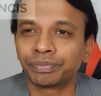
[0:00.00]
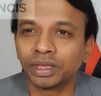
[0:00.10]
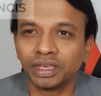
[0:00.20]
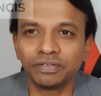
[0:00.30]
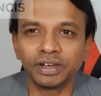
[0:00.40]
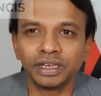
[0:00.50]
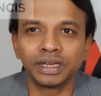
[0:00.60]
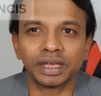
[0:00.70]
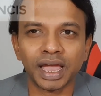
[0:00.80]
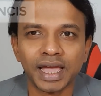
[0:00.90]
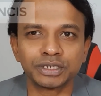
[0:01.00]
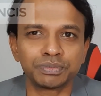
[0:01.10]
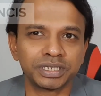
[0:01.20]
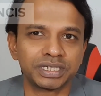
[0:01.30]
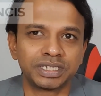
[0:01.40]
He will eat as
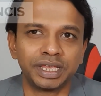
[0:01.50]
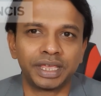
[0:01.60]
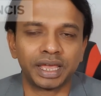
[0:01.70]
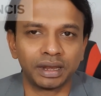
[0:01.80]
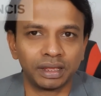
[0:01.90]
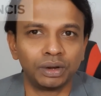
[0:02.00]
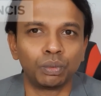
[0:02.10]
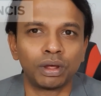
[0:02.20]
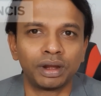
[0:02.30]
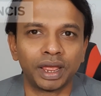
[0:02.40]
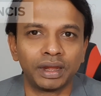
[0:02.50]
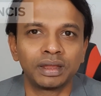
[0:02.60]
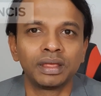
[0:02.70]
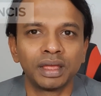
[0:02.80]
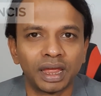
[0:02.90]
much as he can in one night
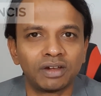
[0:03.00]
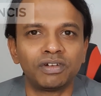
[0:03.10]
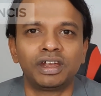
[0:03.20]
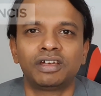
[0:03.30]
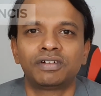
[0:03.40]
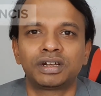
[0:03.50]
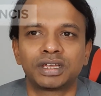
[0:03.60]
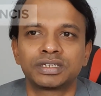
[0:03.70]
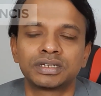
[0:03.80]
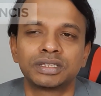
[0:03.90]
and will never touch the